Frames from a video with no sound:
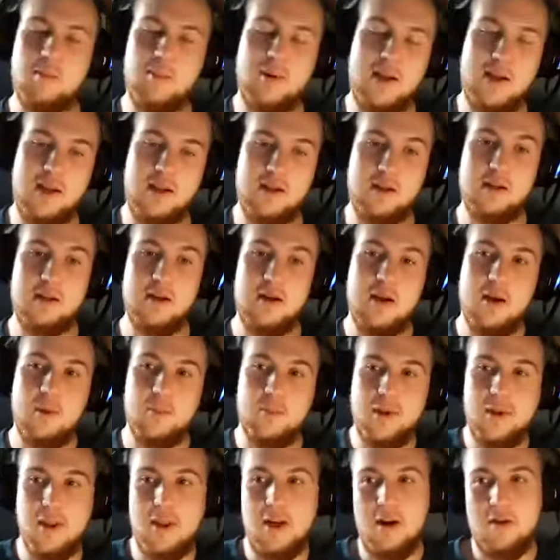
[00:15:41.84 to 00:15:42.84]
the plan.
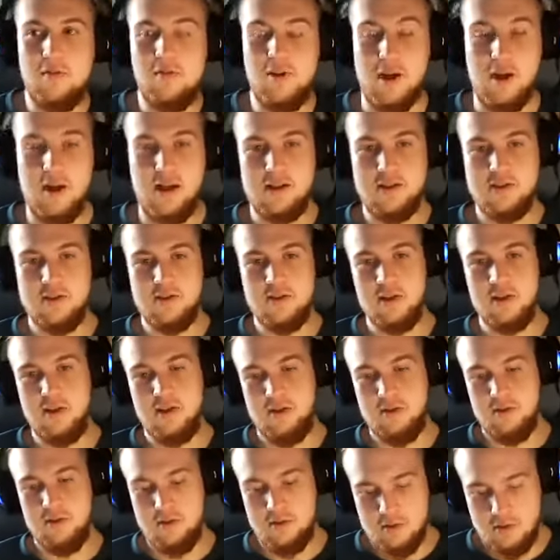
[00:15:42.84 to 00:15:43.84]
But then I realized
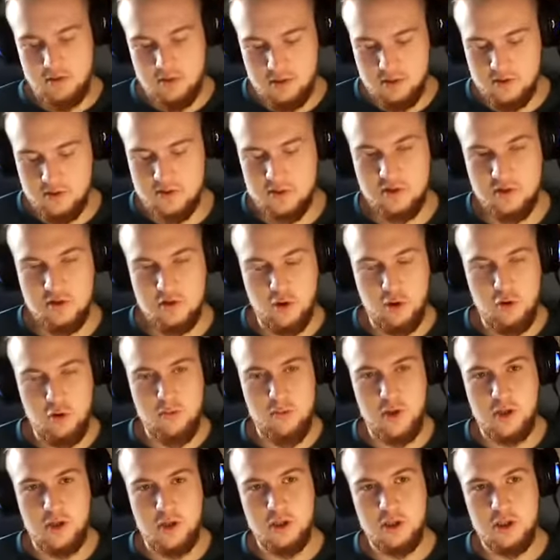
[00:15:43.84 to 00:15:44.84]
that there's so
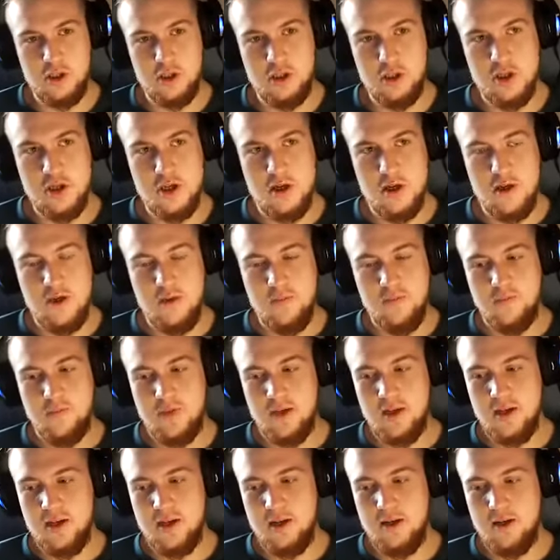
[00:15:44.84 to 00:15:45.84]
much
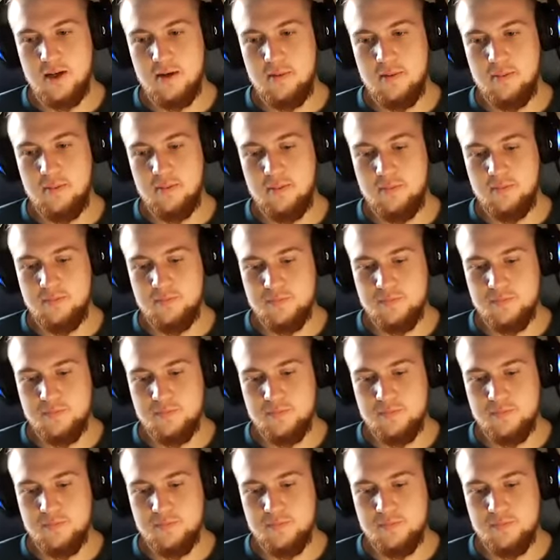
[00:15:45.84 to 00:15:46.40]
at